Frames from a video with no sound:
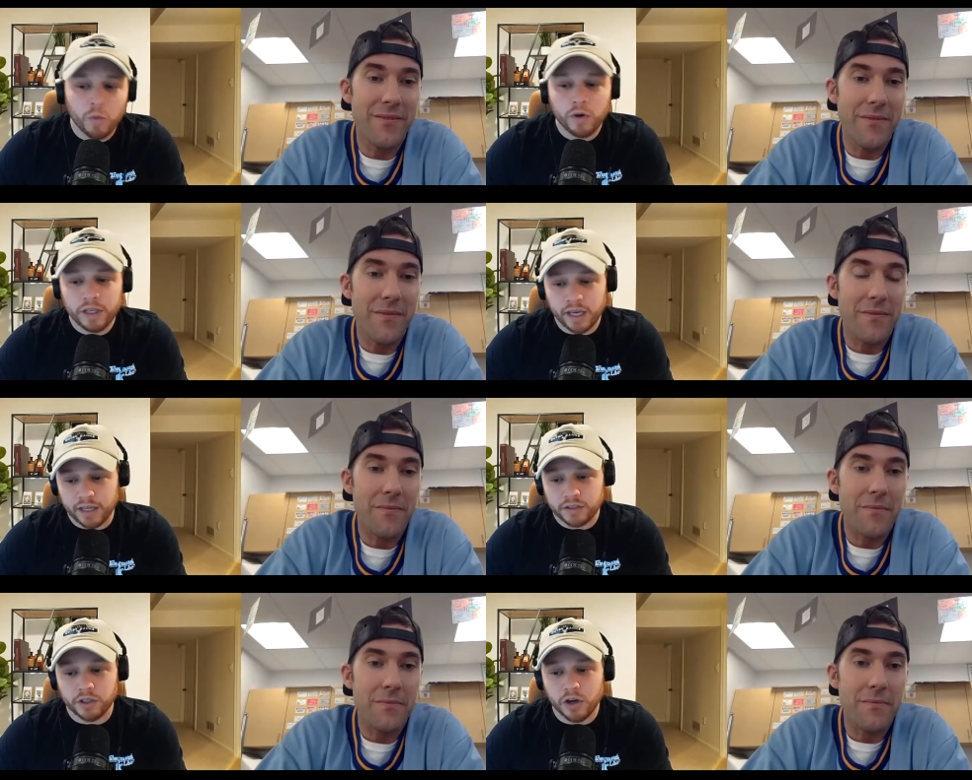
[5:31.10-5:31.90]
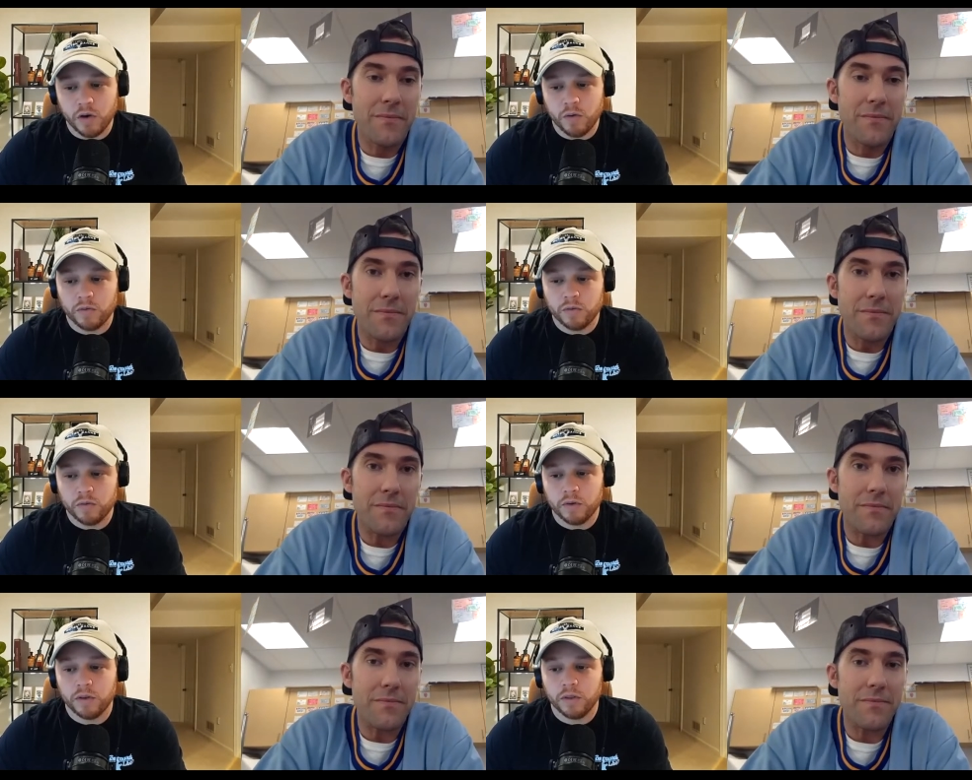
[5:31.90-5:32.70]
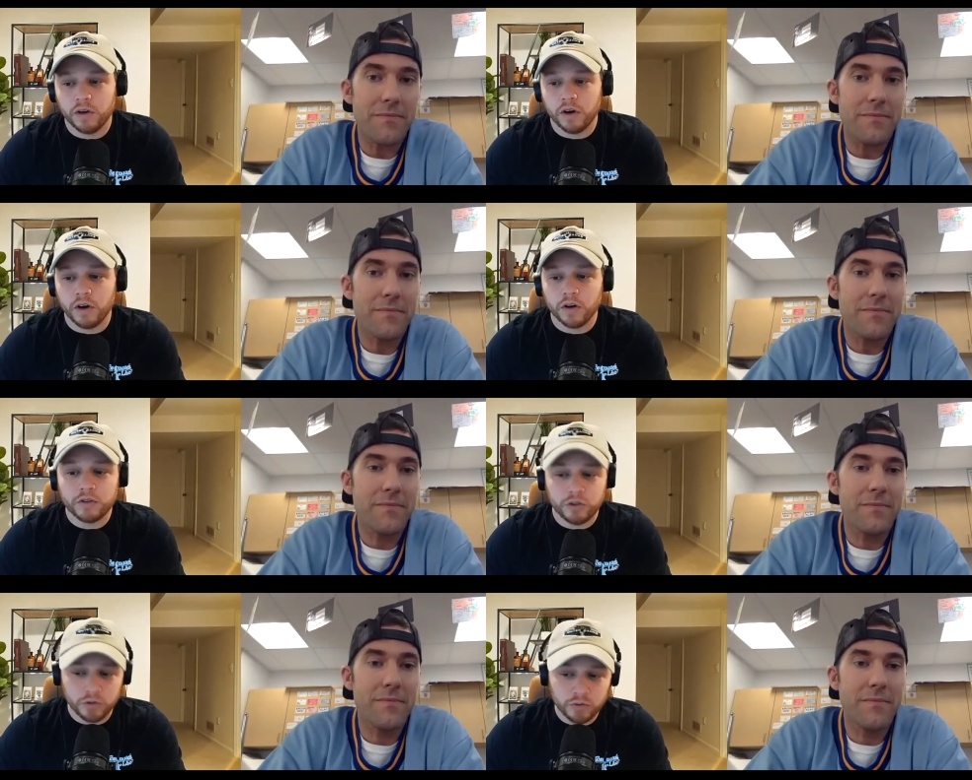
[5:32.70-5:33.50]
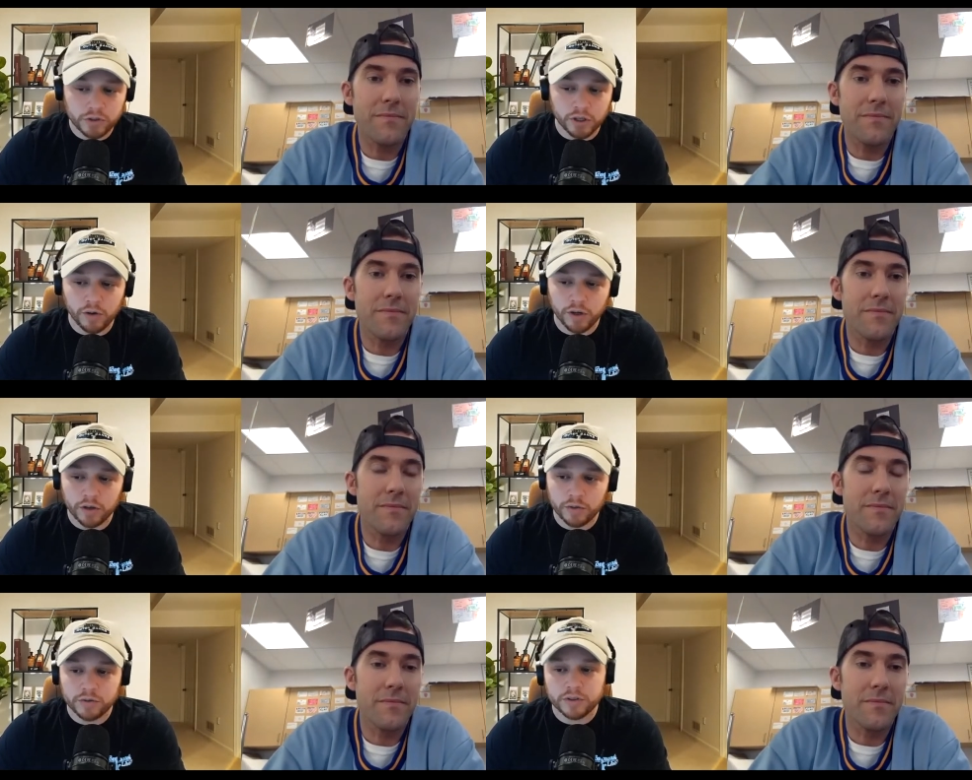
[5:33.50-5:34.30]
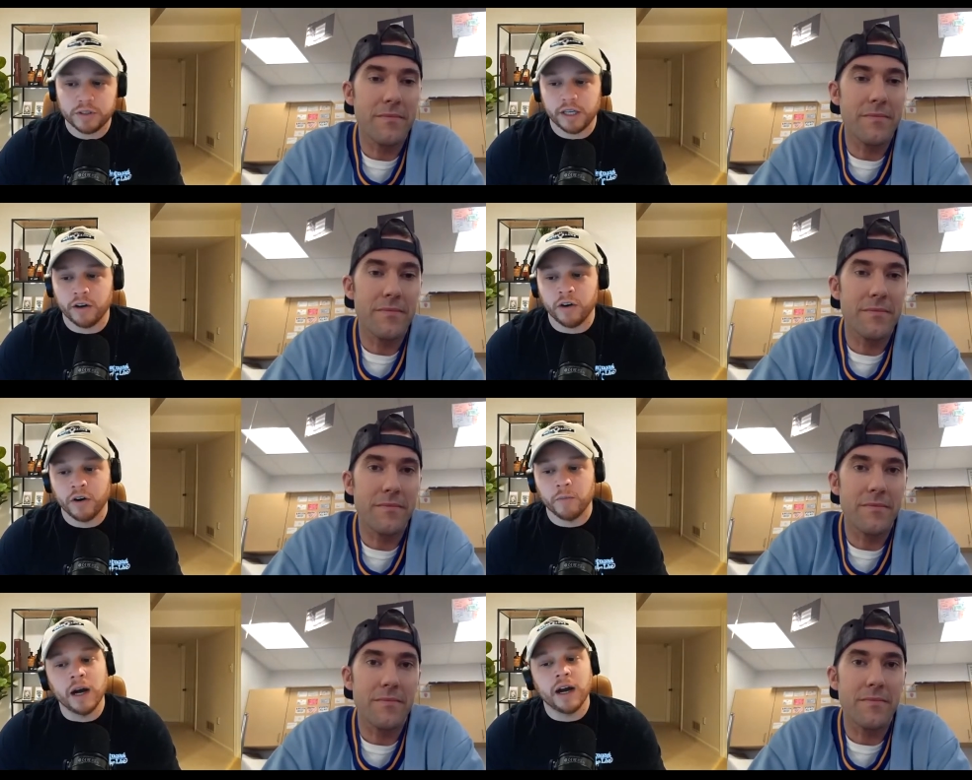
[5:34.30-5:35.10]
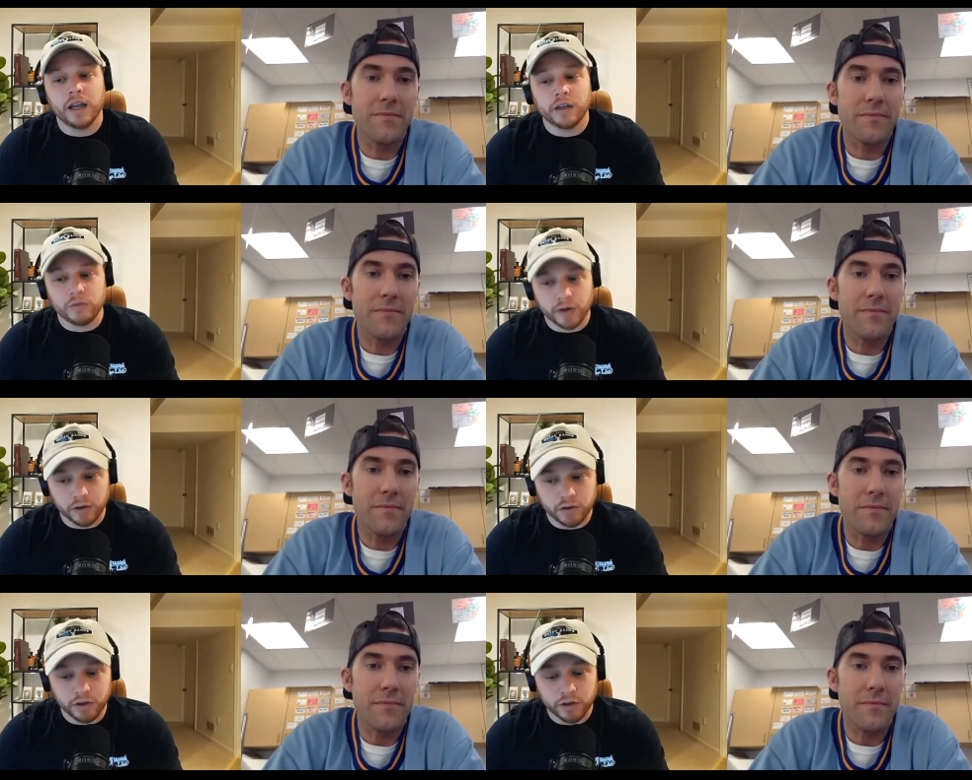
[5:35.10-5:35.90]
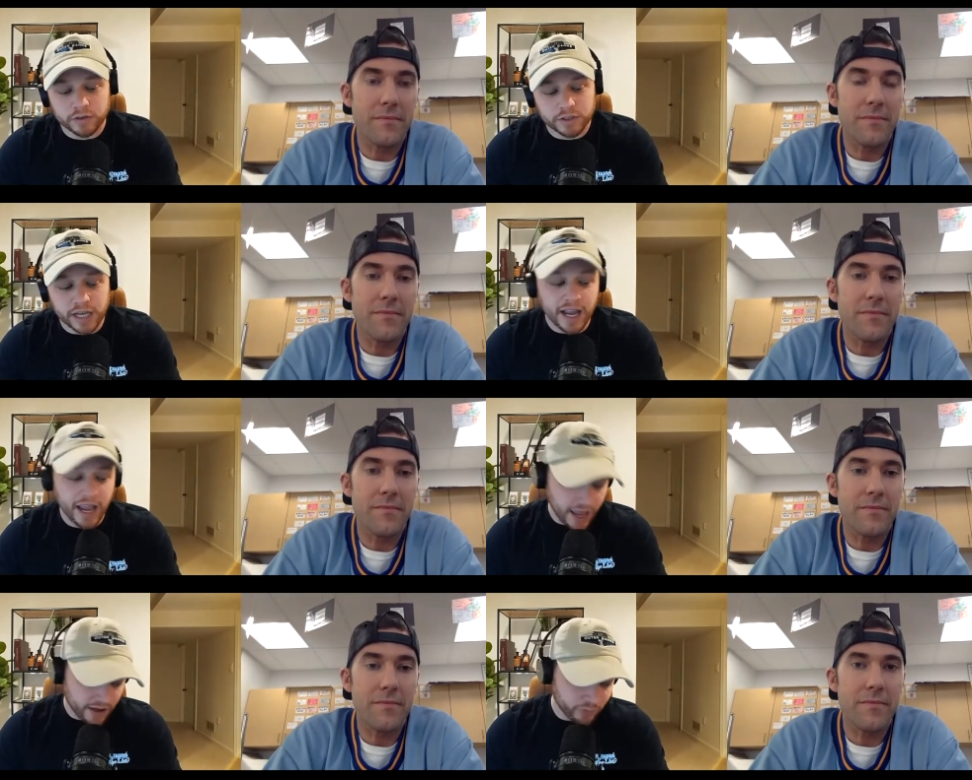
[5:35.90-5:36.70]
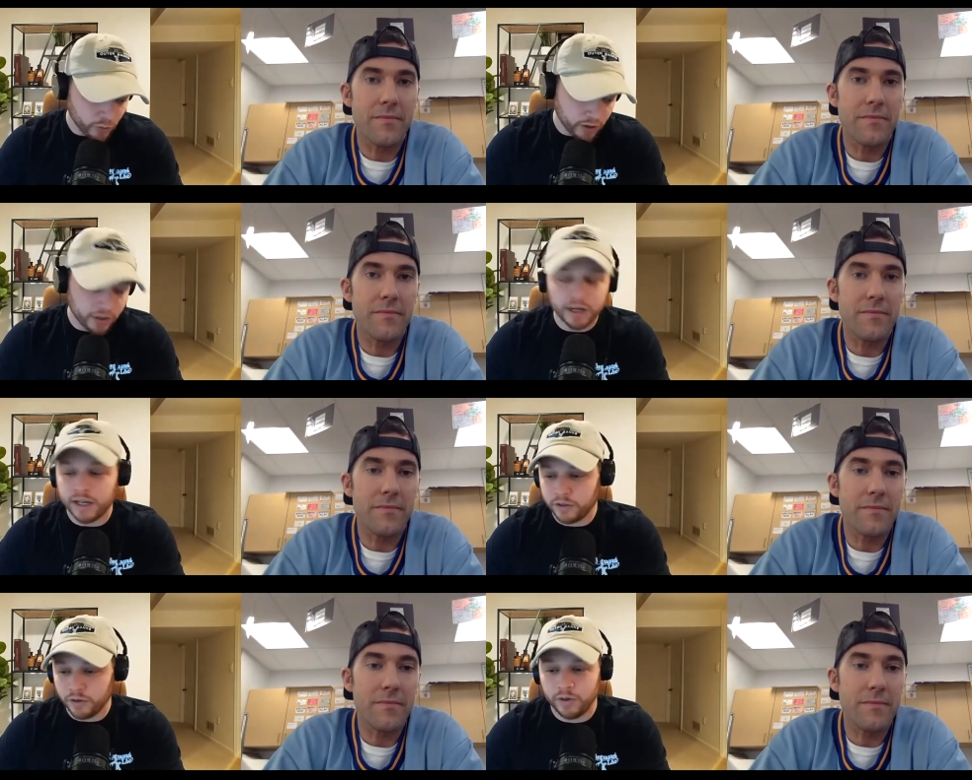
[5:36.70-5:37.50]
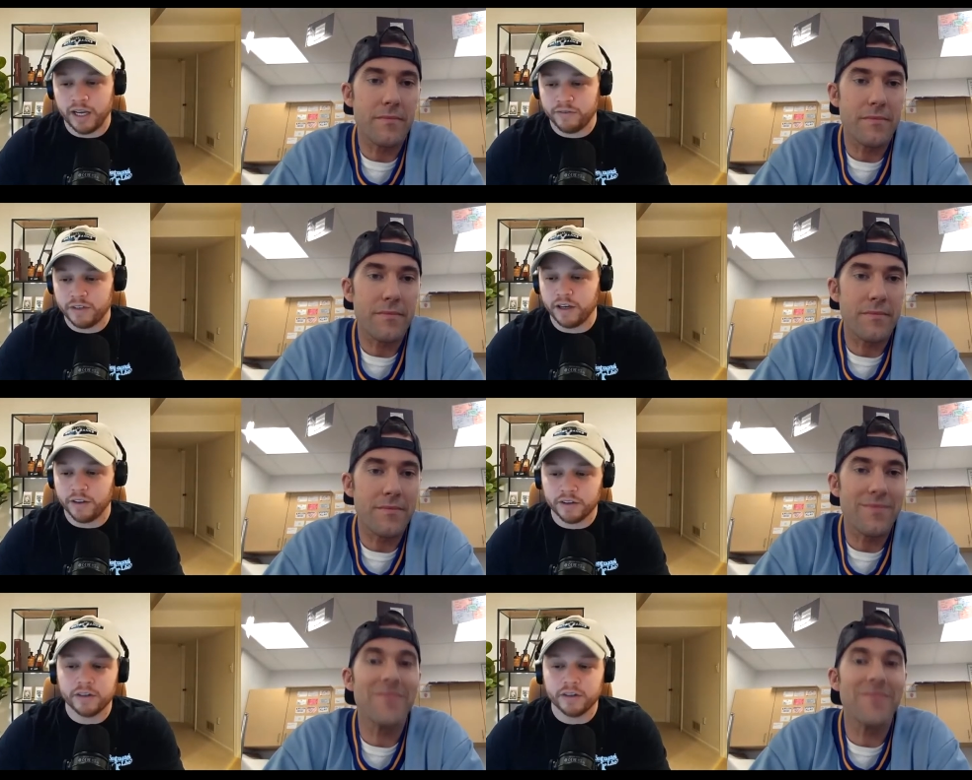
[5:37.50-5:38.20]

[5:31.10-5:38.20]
Speaker 1: yeah. So there are two Sotos that are my grail cards. I have one and I don't have the other.